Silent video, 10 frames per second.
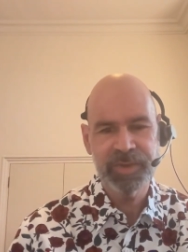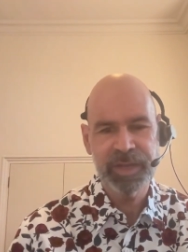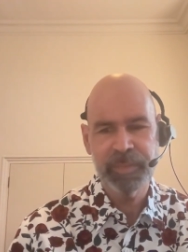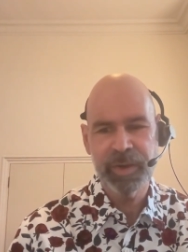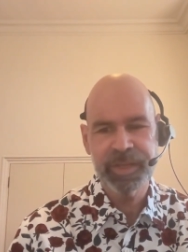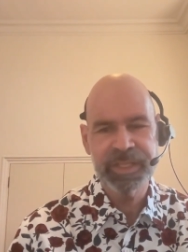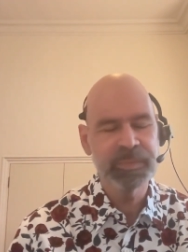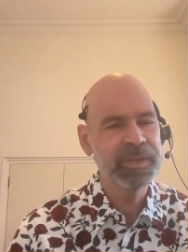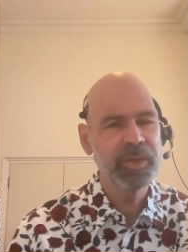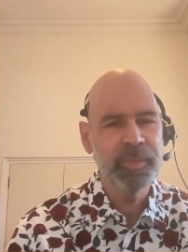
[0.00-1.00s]
not Americans,
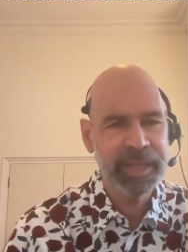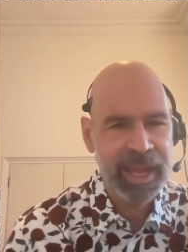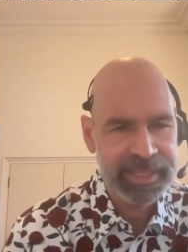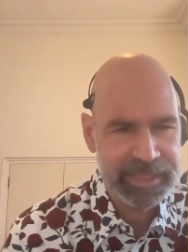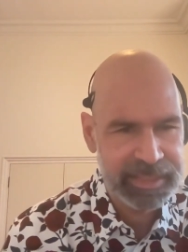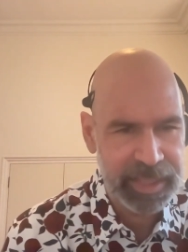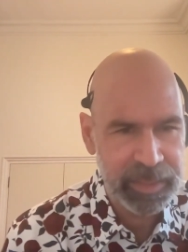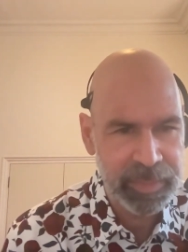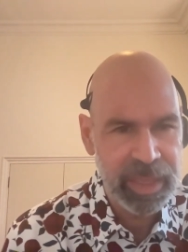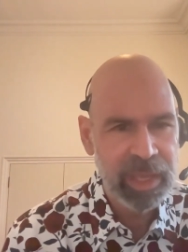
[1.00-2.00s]
but nobody asks
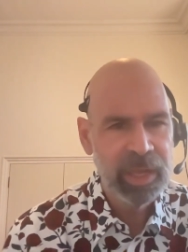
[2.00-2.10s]
them,